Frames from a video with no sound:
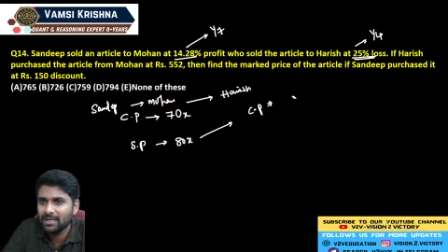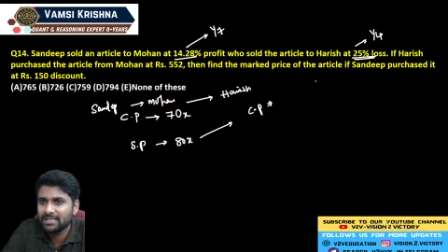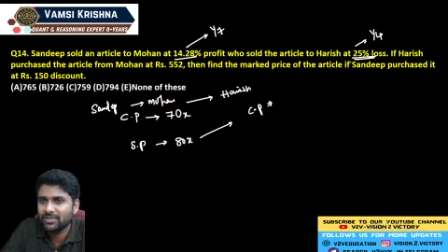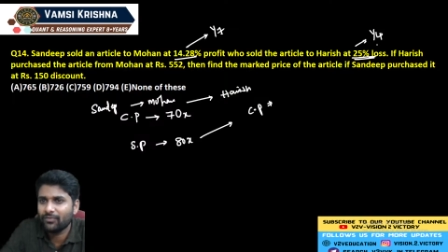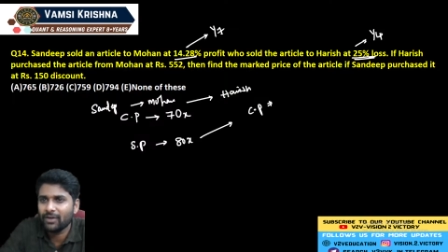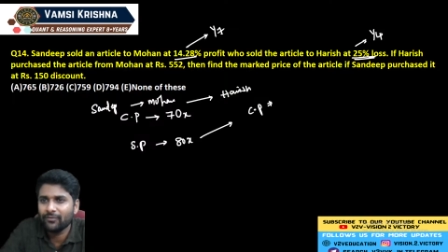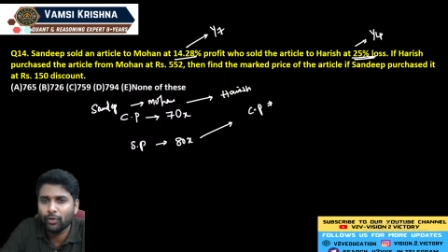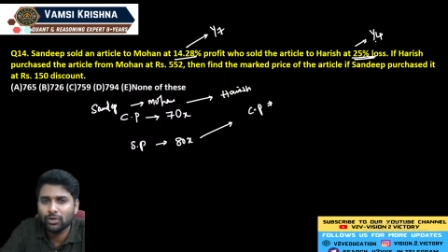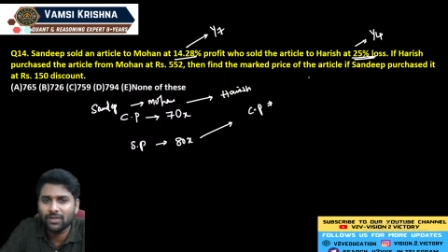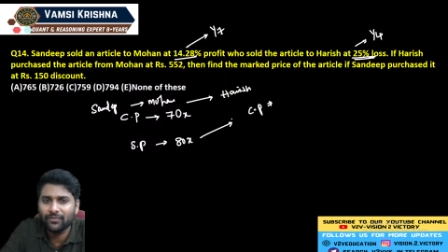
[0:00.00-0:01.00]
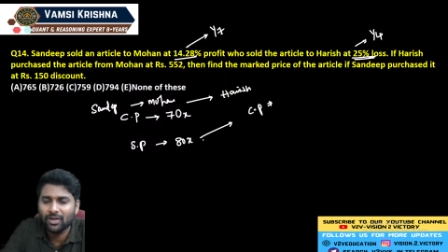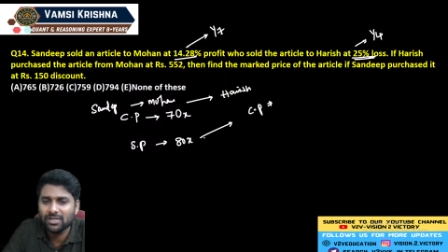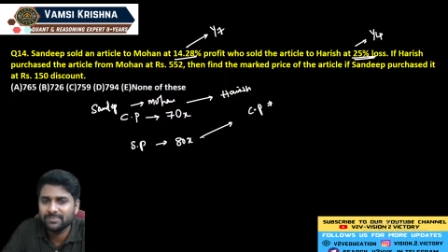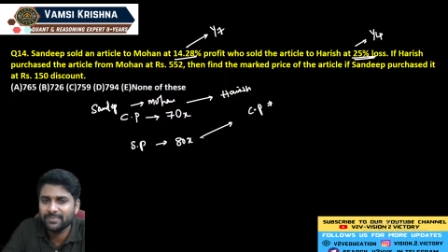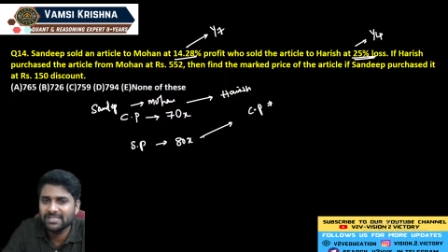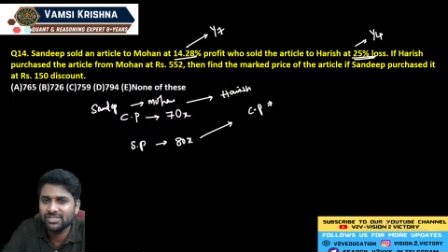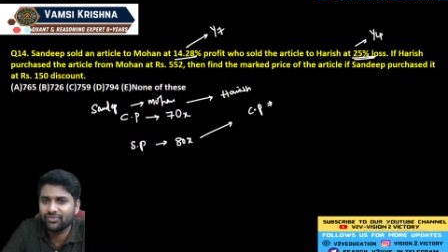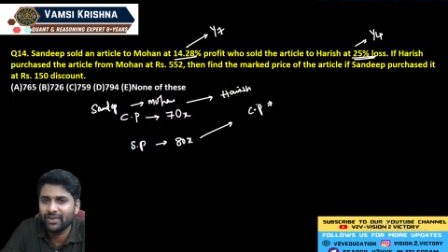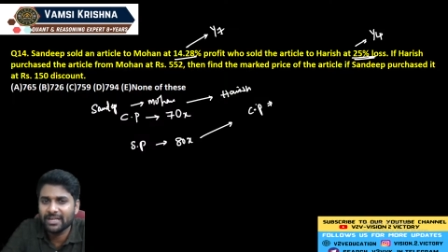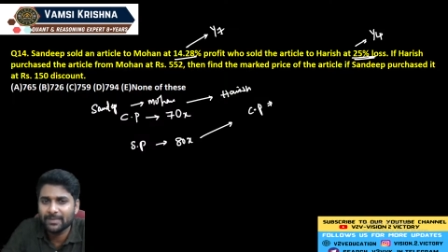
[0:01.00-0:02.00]
So 1/4 of loss means
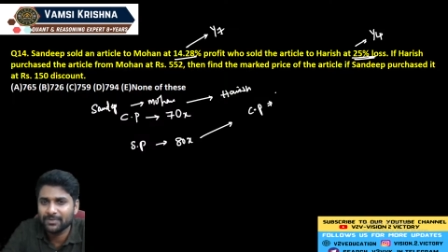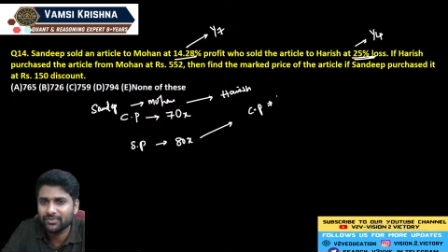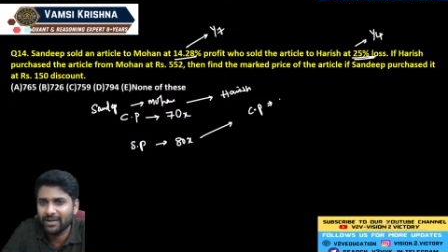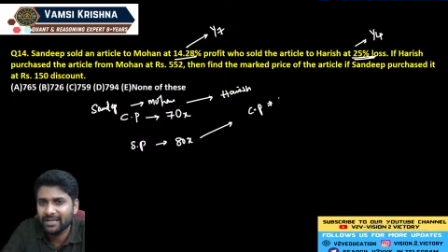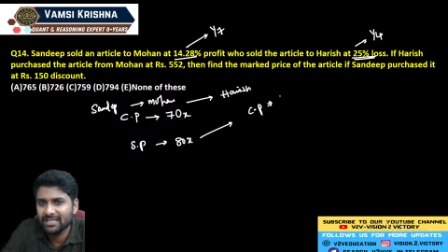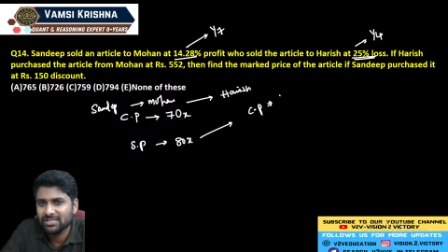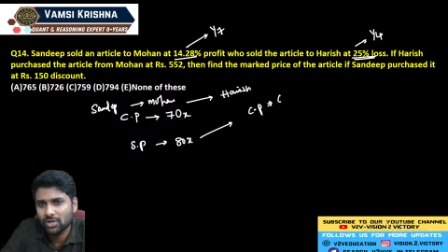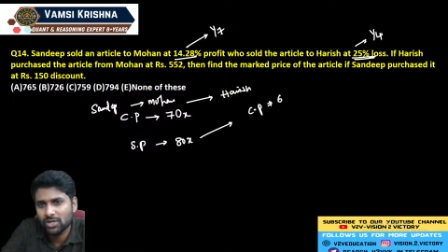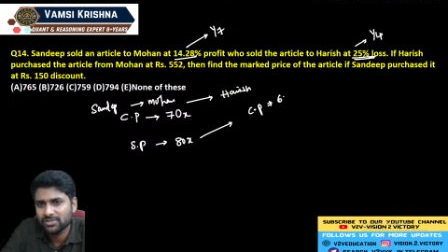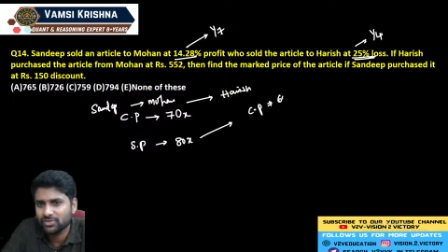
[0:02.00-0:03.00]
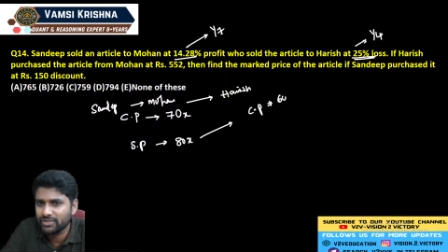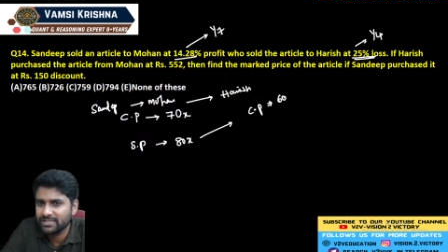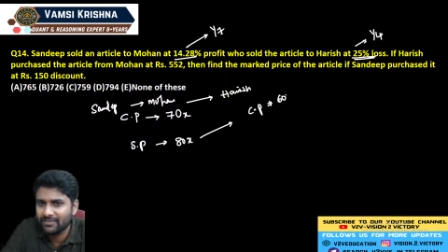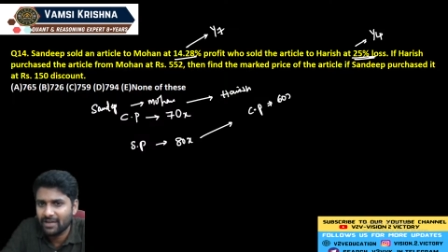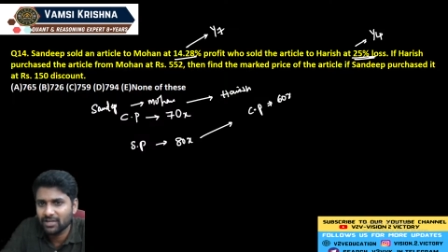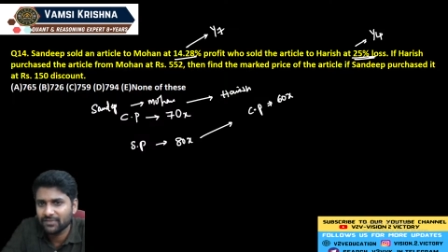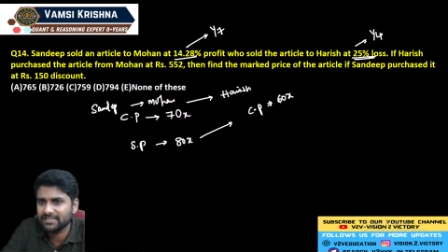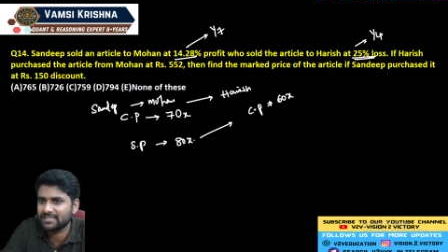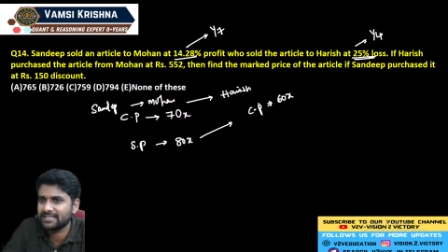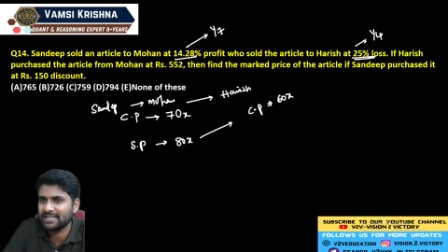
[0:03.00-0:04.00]
20 is lost. So it's a value of
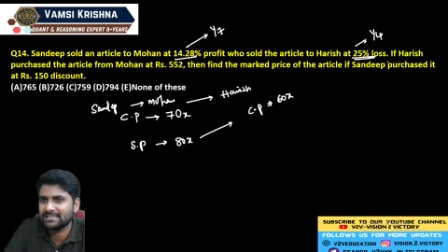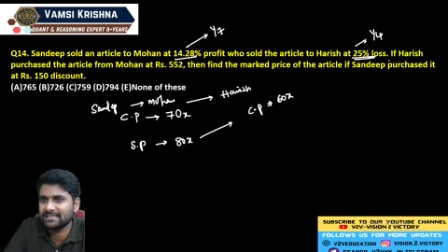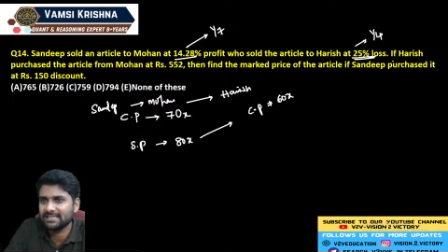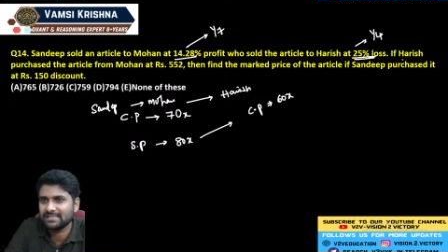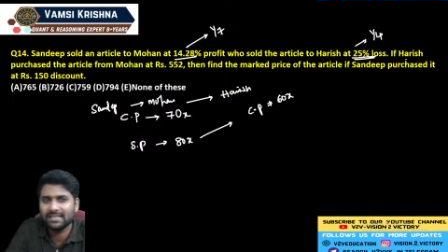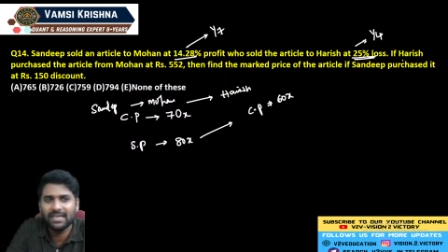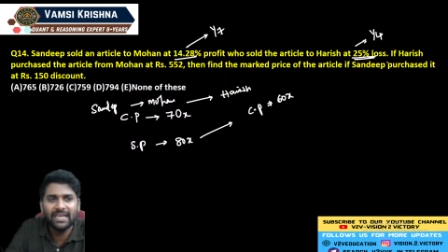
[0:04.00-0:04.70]
60x. Yes.